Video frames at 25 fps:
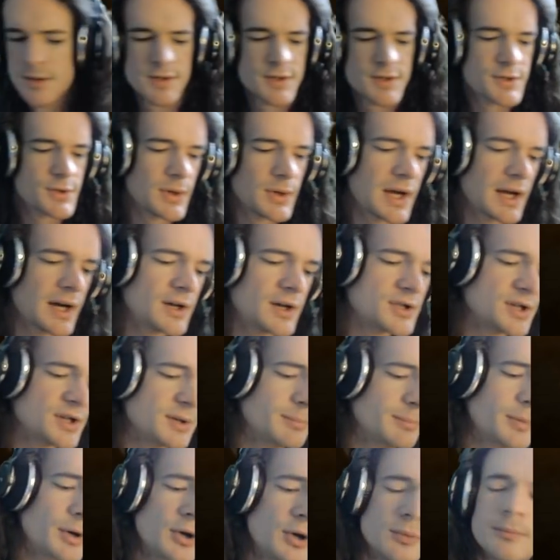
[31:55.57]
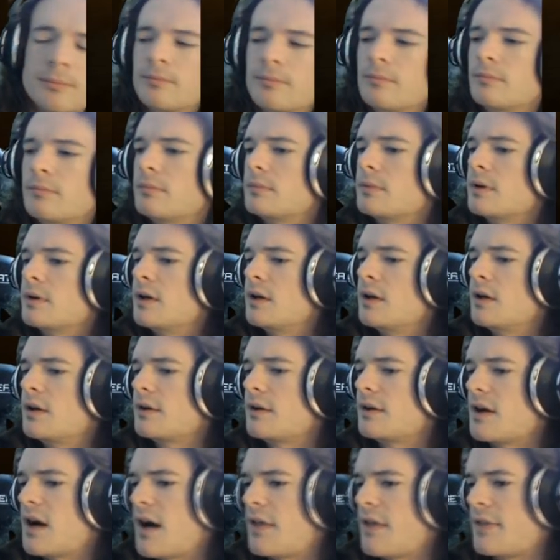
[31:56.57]
Strategy. Boom.
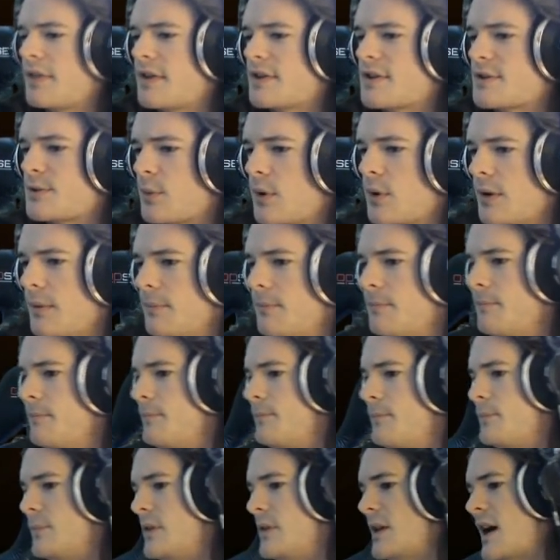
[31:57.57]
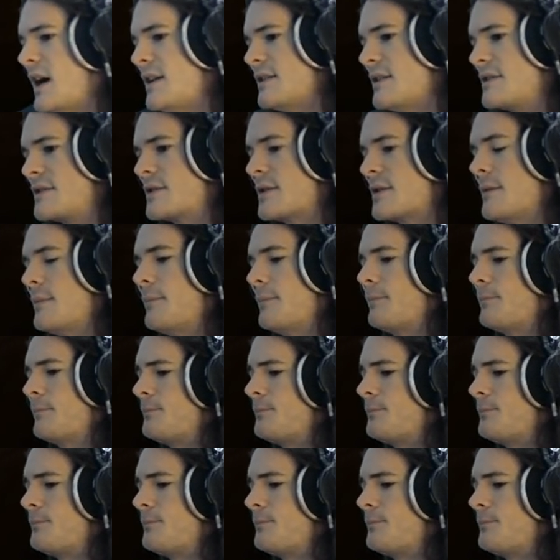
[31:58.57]
Got this one. Nice.